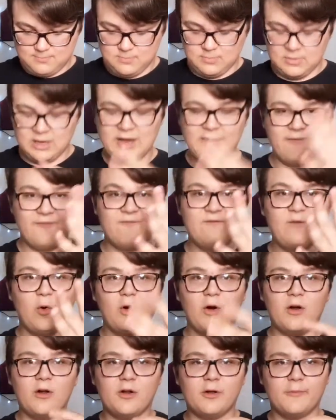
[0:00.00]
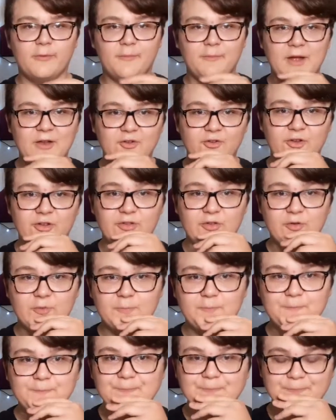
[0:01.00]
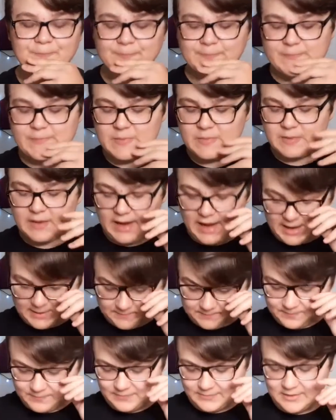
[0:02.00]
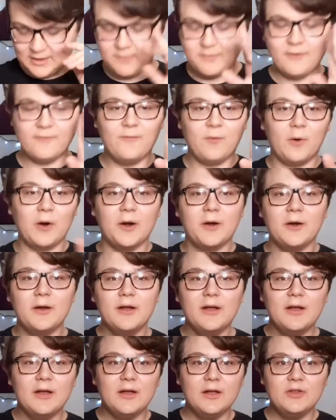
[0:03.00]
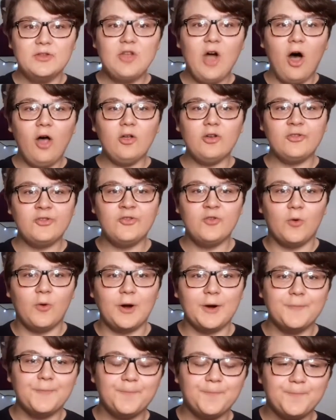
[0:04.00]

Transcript: They have four honorable mentions. Okay. Number four. Dollar store.